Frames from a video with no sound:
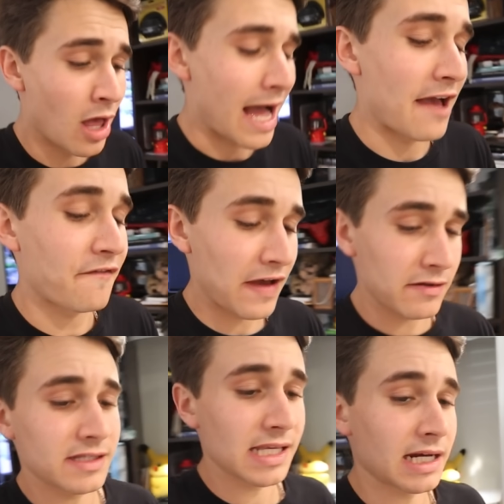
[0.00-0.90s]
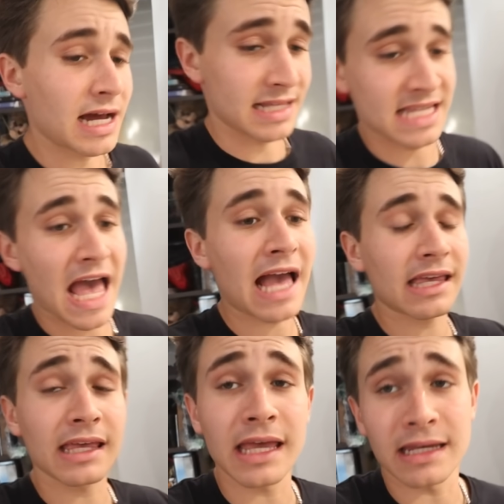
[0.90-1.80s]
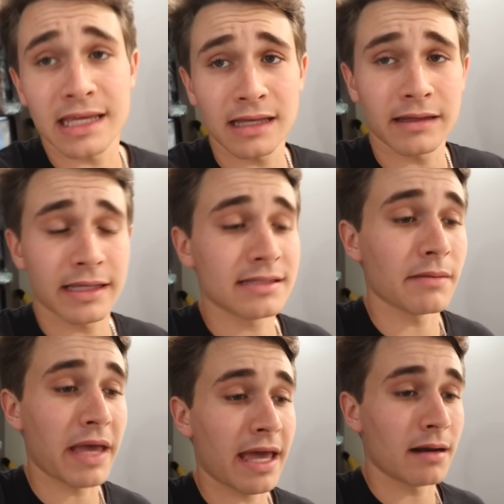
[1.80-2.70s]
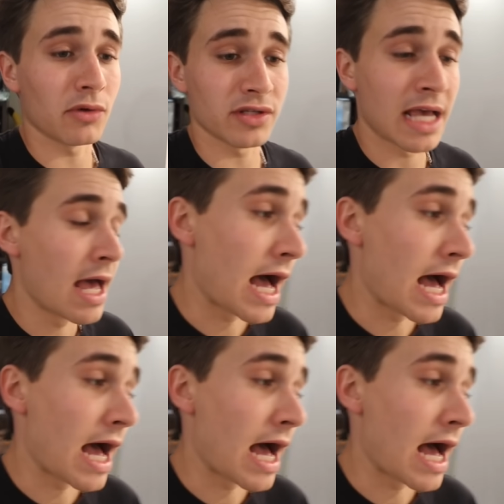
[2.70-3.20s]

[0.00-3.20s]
I found Xena attacking and killing some animals.